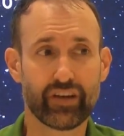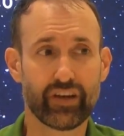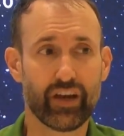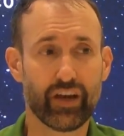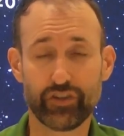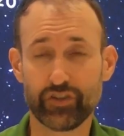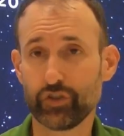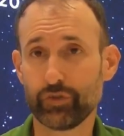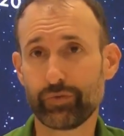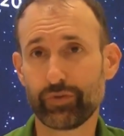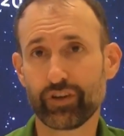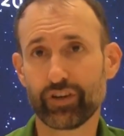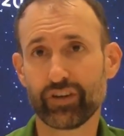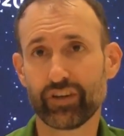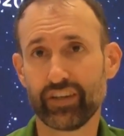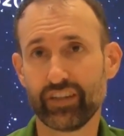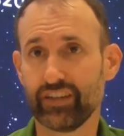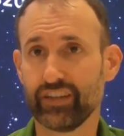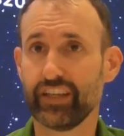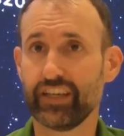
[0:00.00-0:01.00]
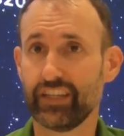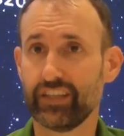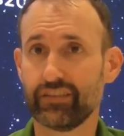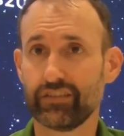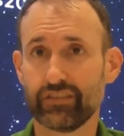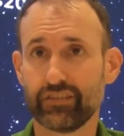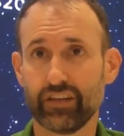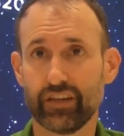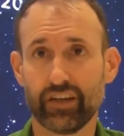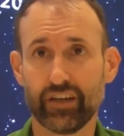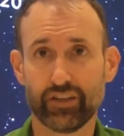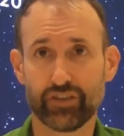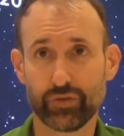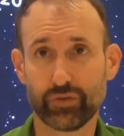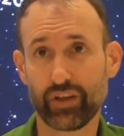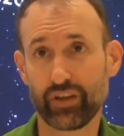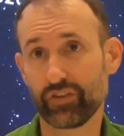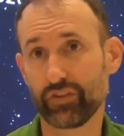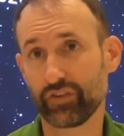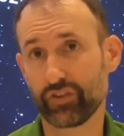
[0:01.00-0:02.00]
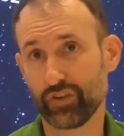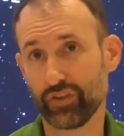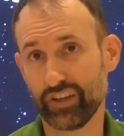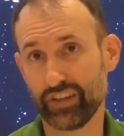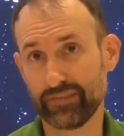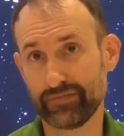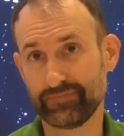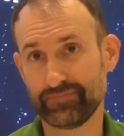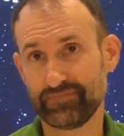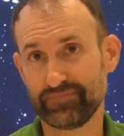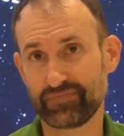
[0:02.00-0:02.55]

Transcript: at Jupiter in late 2030.